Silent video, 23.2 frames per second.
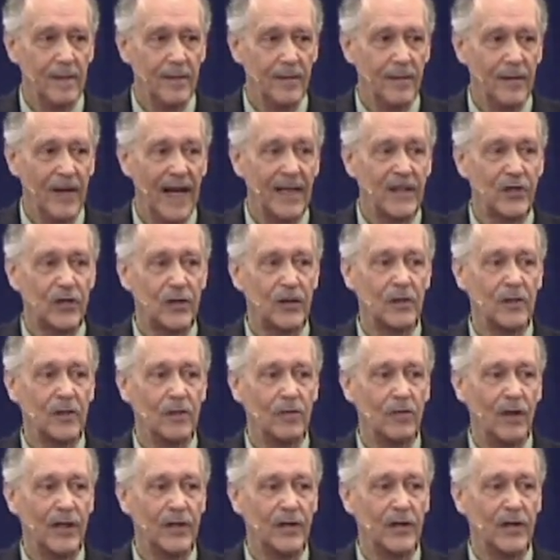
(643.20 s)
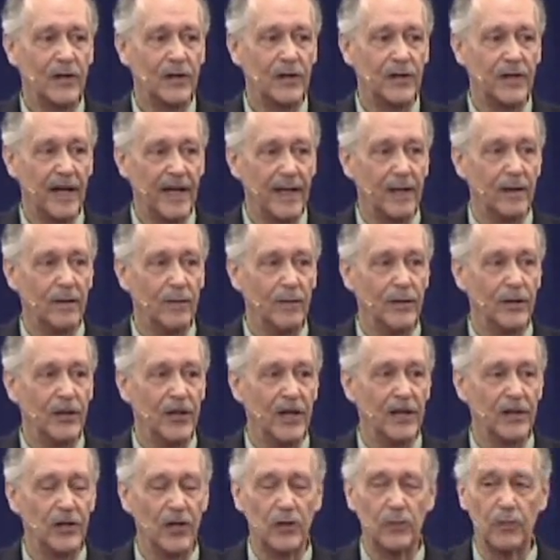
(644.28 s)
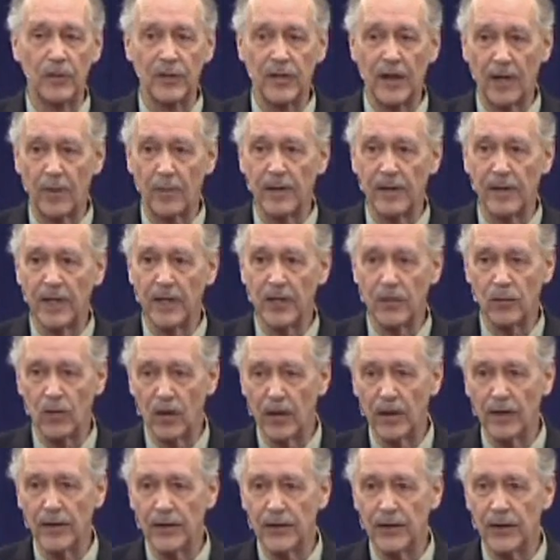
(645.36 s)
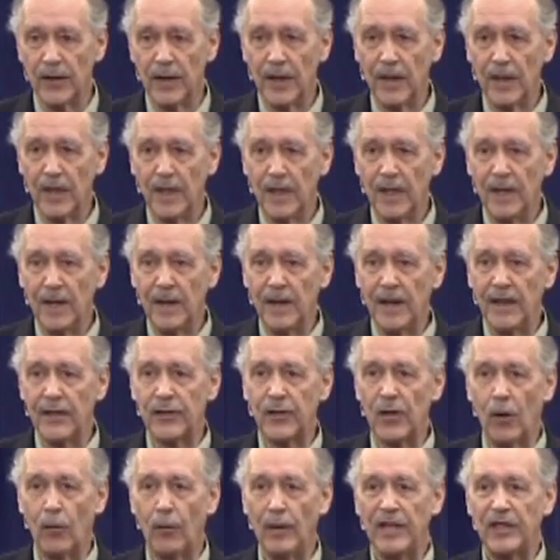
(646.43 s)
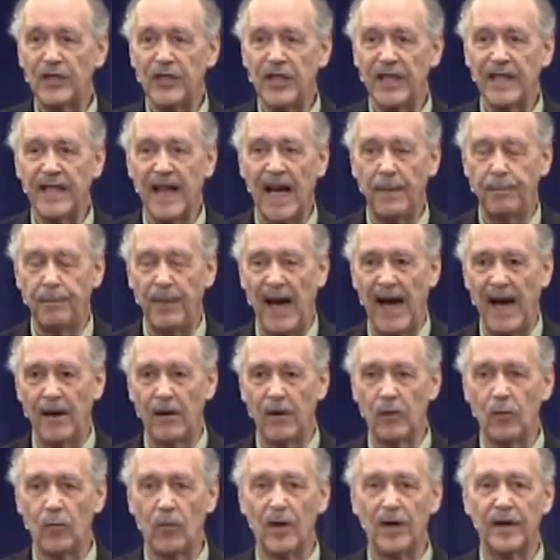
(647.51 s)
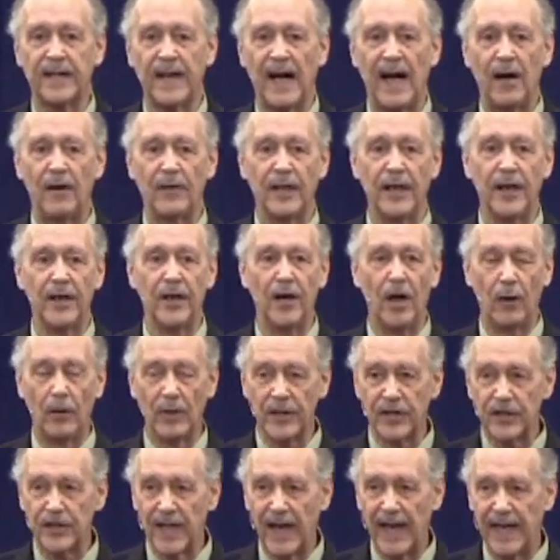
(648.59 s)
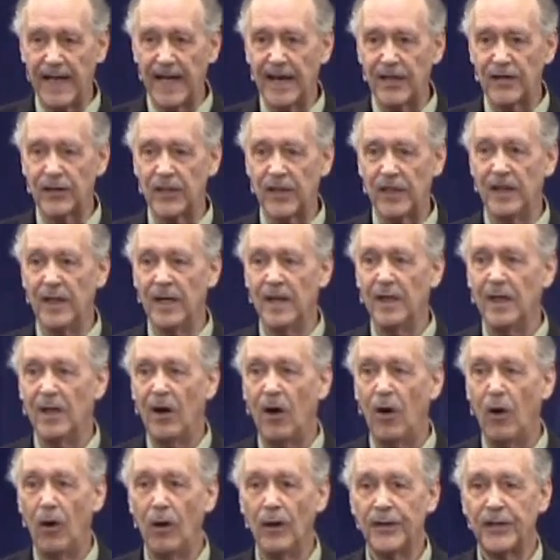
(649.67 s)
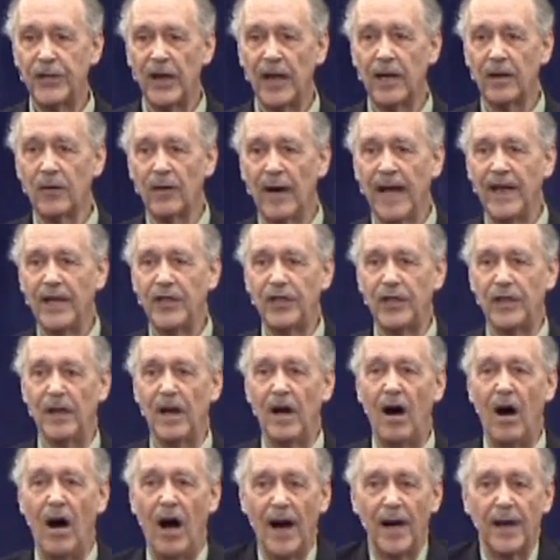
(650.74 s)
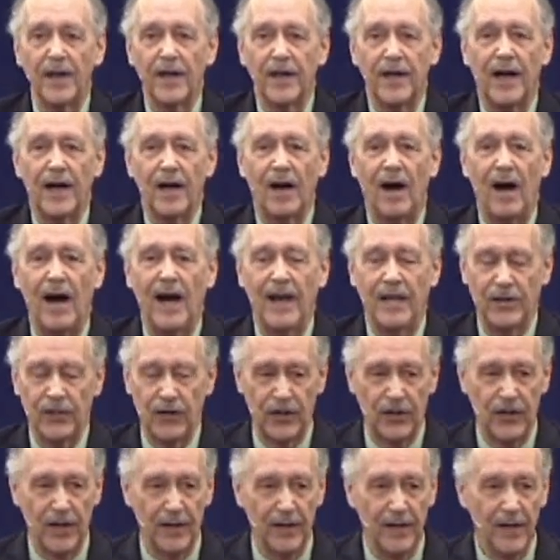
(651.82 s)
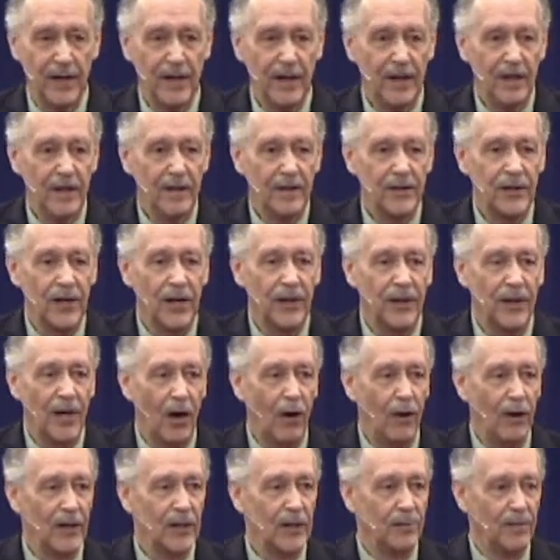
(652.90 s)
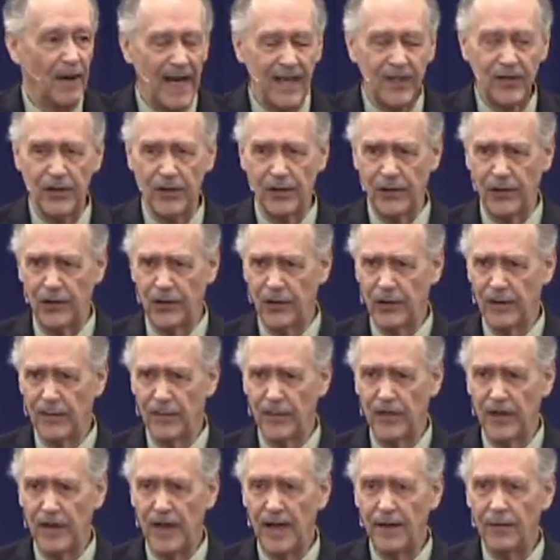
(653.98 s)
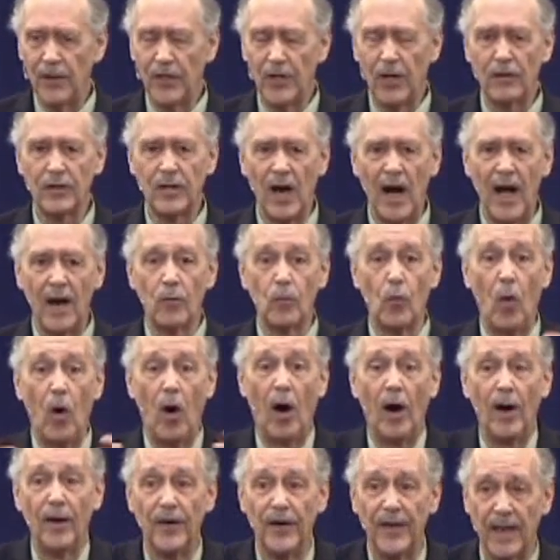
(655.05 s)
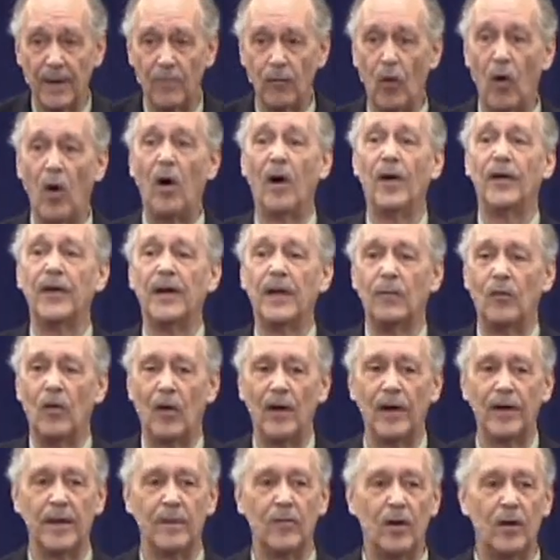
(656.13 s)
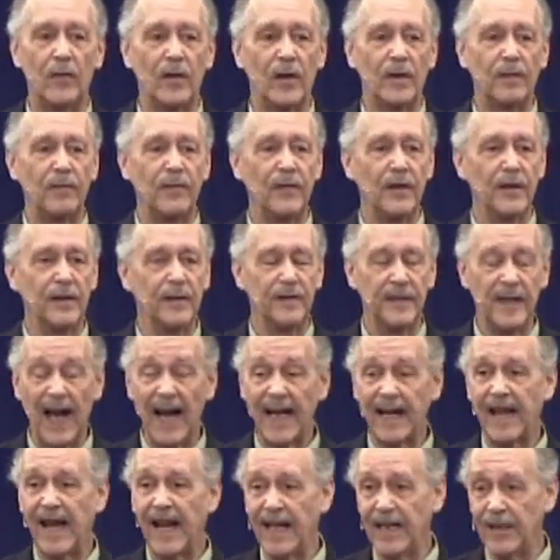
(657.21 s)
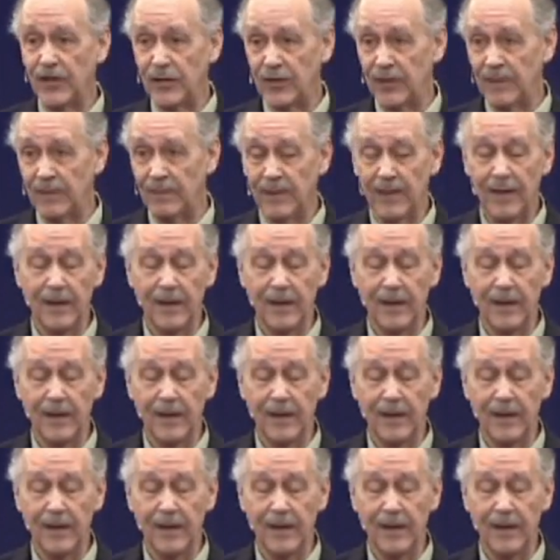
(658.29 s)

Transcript: That's what's at stake when Jesus was uttering these words. And so we see that pattern work out in Noah's day as the whole generation hardened their hearts to, to Noah's message, even though God warned them, warned them, warned them over decades and